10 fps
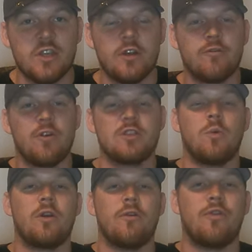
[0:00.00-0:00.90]
Slayer
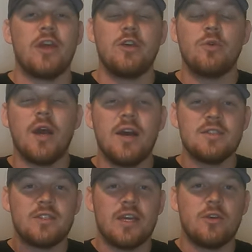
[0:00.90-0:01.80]
Freshwater. Thank you
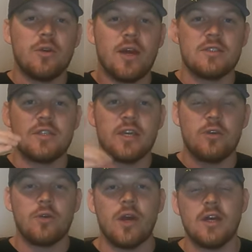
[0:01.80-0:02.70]

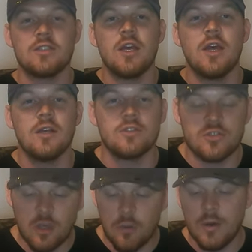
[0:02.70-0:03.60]
guys
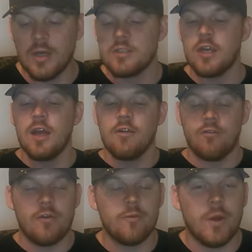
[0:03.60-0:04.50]
so much
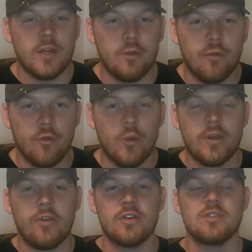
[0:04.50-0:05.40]
for everybody who threw
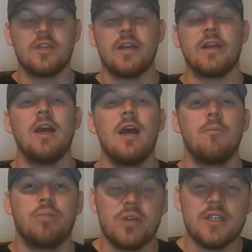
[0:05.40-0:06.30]
into this thing.
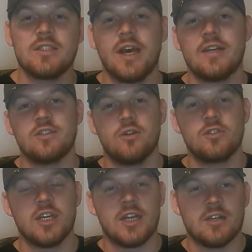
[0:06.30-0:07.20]
Please, guys, go
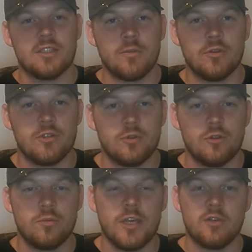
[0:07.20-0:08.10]
check out some of those
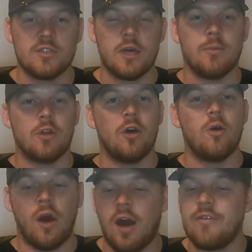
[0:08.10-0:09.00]
YouTube channels down
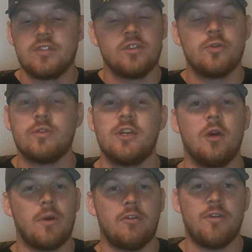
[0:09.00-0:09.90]
below. Obviously, you can
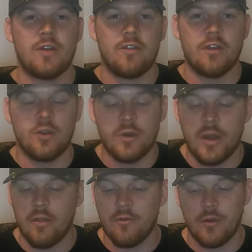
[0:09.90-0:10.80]
tell by the fact that they
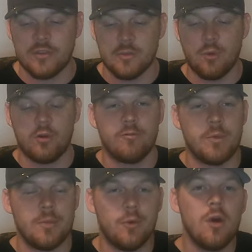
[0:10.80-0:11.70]
donated. They're very supportive
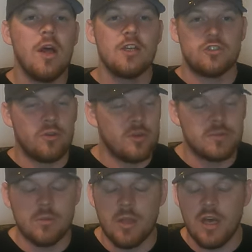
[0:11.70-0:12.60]
people. Show them
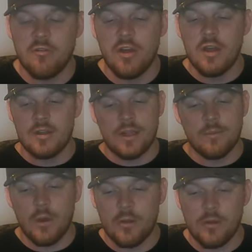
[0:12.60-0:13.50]
some love. Let
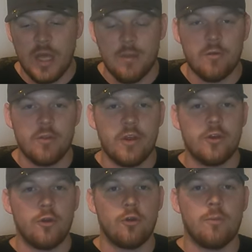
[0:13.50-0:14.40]
them know that you came over there
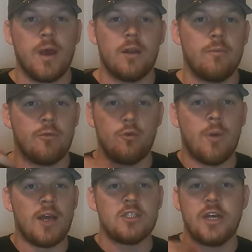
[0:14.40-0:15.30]
and you heard about them through
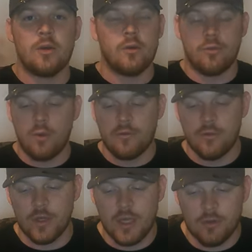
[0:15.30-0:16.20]
my channel and through Off
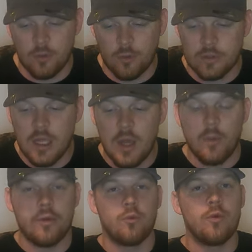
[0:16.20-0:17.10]
the Hook Outdoors.
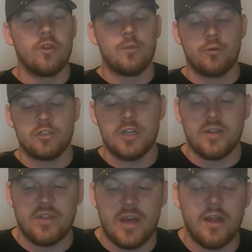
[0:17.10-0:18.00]
We would really
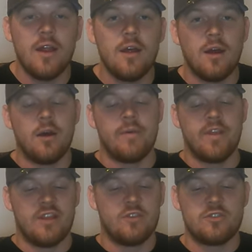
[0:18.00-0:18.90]
appreciate that.
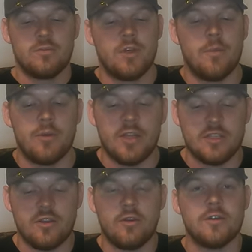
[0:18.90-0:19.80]
And then there's some
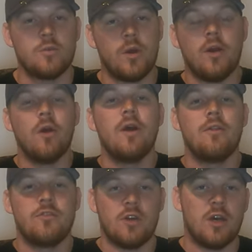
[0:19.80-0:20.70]
companies in there as well.
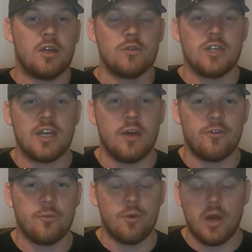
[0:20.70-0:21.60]
Go check
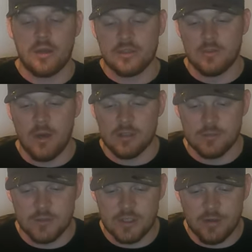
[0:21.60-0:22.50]
out their products. Some
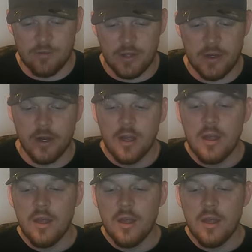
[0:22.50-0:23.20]
awesome stuff there.